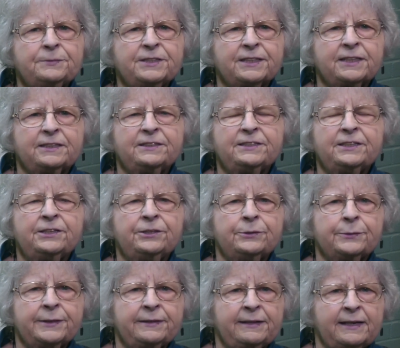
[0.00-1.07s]
to continue
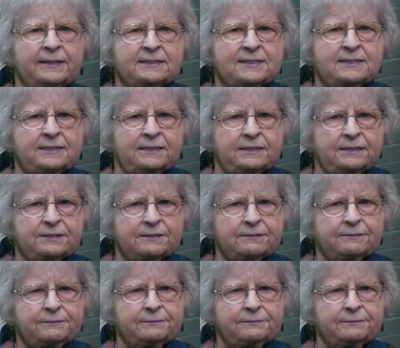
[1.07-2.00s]
in that seat.